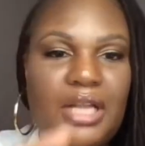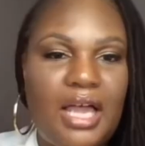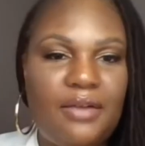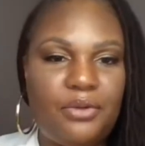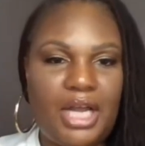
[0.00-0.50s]

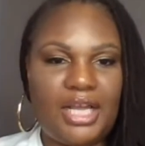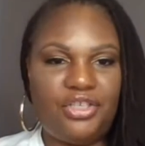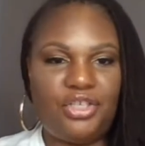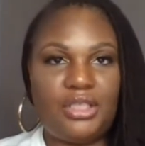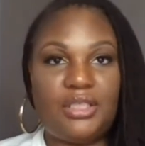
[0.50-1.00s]
live on
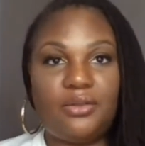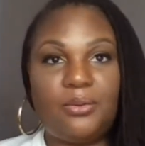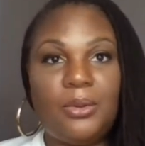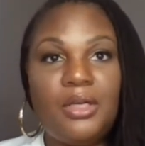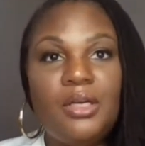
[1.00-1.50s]
IG,
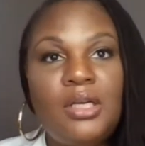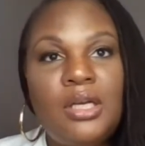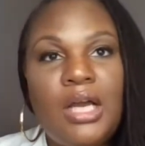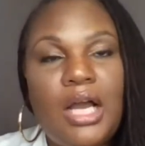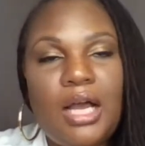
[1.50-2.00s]
so
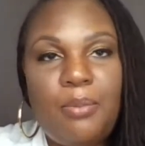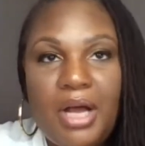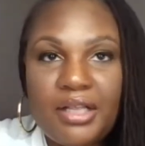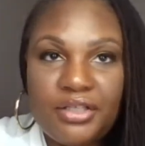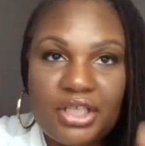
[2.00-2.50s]
I
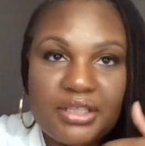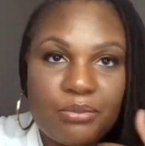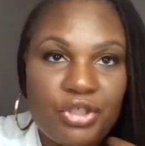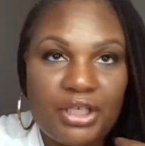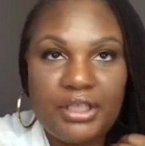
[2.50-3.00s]
apologize. I'm
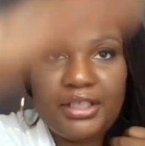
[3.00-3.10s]
trying